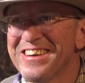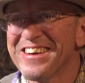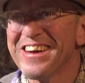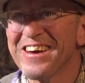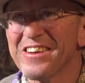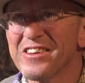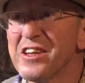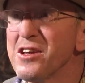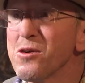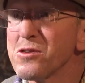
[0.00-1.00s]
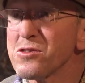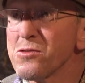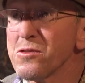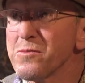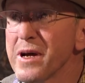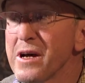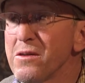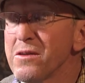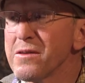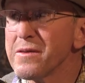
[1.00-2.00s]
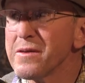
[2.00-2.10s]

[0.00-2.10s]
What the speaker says: Yeah. Did he go to school in Powell?